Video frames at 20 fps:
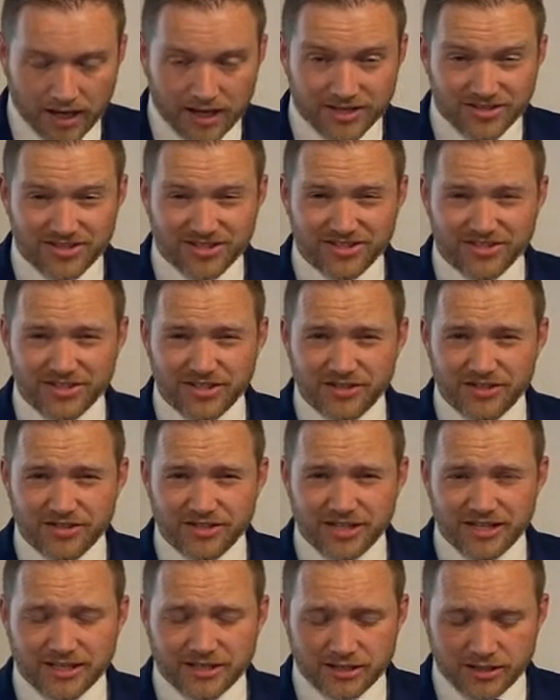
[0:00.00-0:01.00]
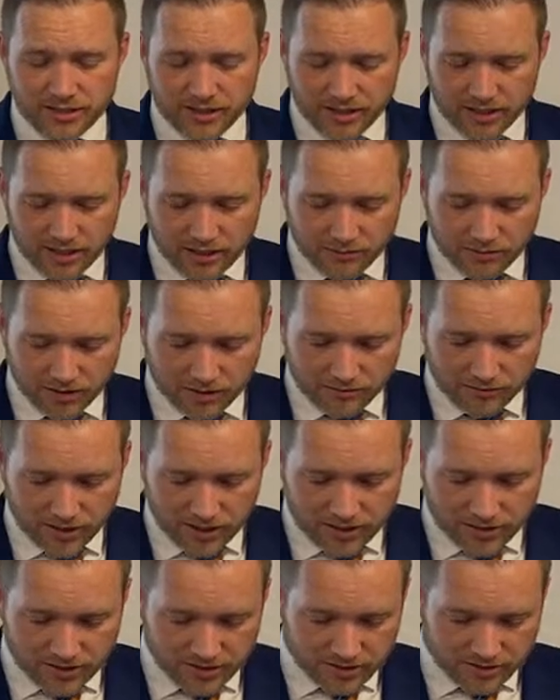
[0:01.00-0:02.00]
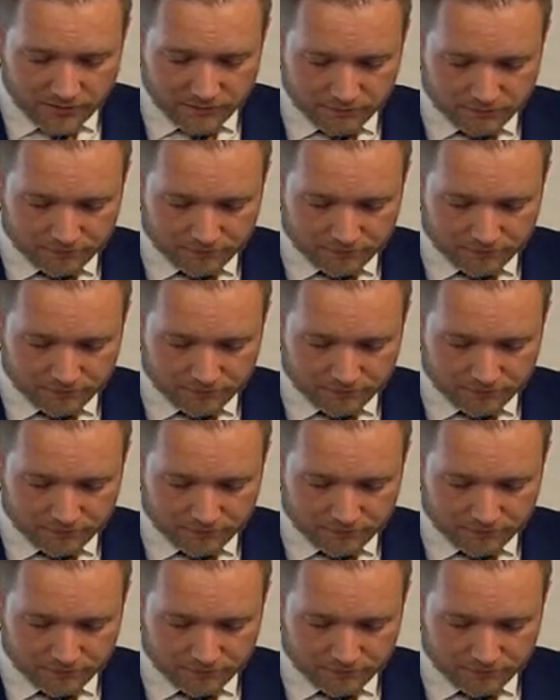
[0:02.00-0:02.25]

66 in a couple of months.